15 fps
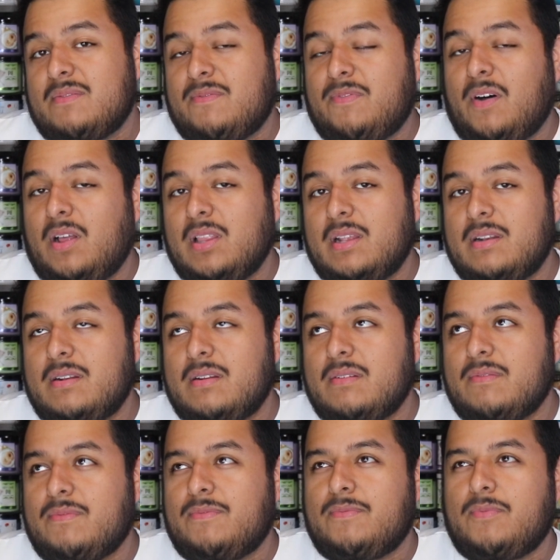Fall
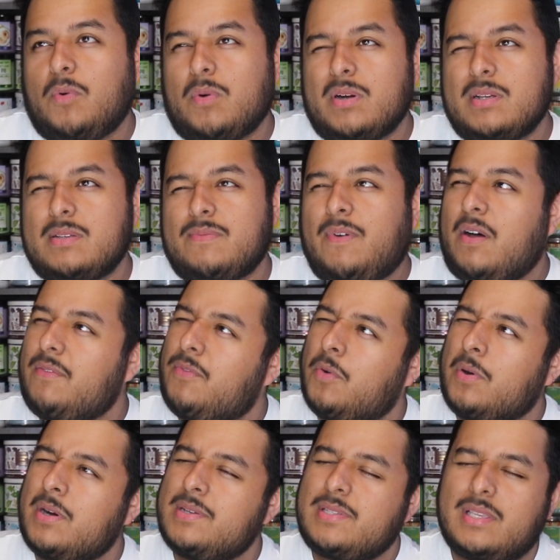
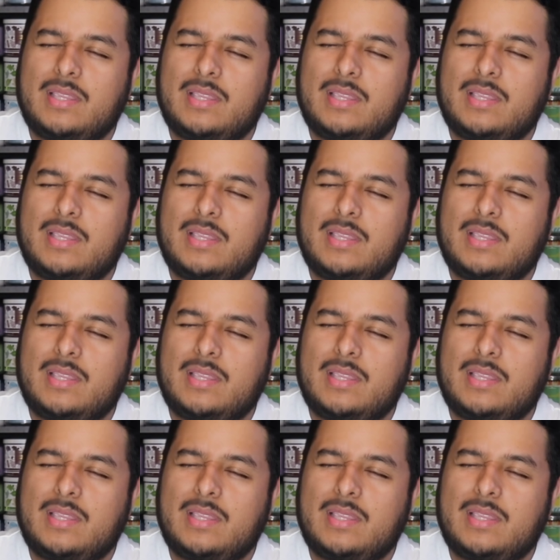Forest,